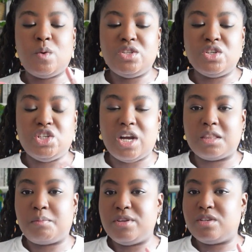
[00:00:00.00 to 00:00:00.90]
went to Jack,
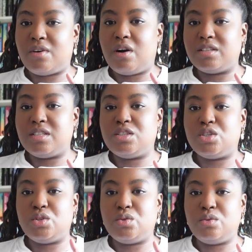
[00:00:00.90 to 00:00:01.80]
the Prince of Heart,
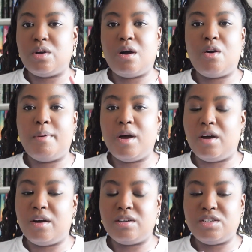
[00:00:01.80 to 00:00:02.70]
to help
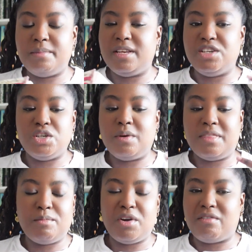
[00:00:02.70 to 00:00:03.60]
her. She made a deal with
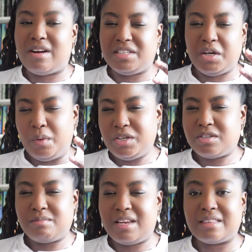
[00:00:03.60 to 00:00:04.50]
him or grant her wish or
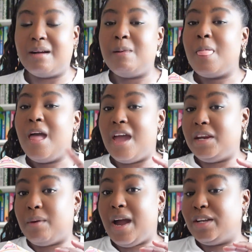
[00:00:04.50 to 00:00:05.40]
something like that.
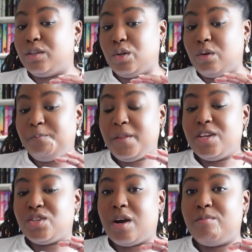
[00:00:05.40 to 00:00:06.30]
Anyway, I don't know.
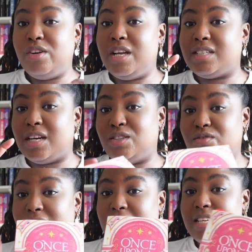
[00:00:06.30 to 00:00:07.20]
So I'm really excited to
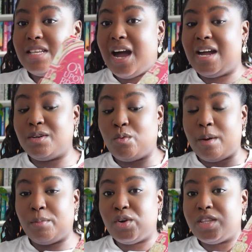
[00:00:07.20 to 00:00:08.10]
read this, and
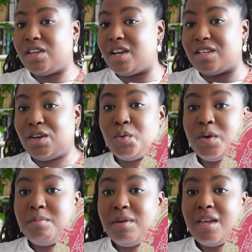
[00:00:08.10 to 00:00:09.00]
I'm going to take you guys along
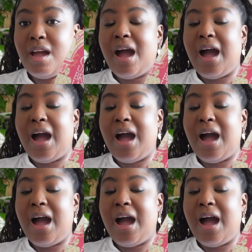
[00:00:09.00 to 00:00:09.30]
with me.